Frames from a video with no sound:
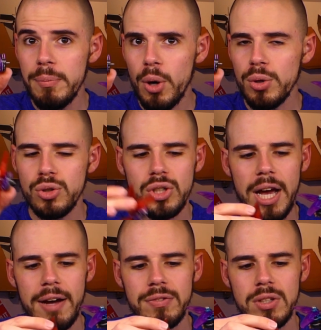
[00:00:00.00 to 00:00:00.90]
the motor
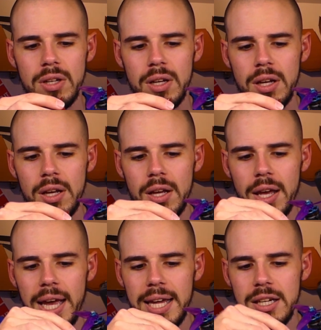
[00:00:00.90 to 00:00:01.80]
shaft,
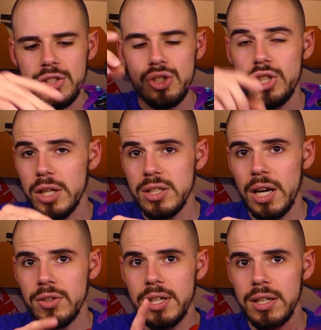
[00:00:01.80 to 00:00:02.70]
and it's just
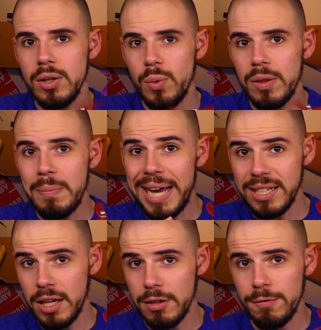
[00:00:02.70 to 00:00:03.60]
held in with
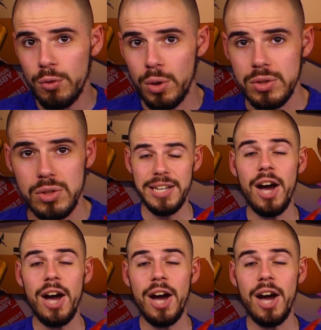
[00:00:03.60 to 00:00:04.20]
magnetic force.